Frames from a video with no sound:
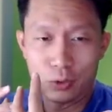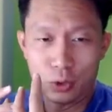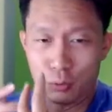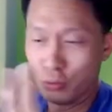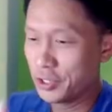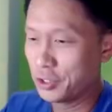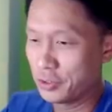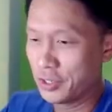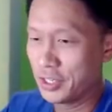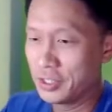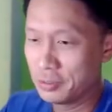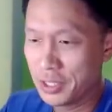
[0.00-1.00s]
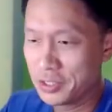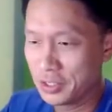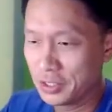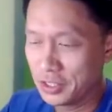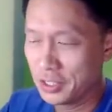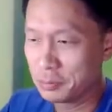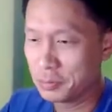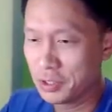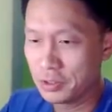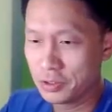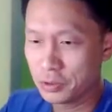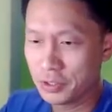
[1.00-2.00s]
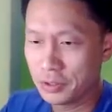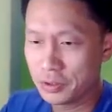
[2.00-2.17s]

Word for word: render in basically an empty screen.